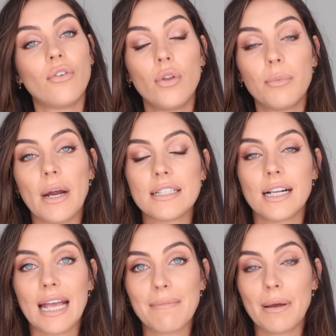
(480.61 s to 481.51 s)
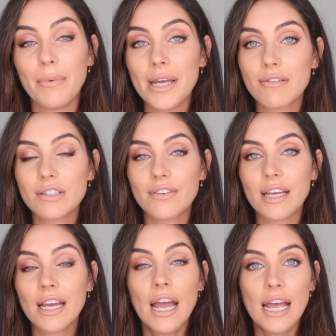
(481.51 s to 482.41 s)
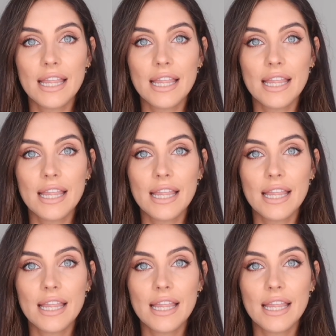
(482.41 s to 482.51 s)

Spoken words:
for the price I'll get my way out of it.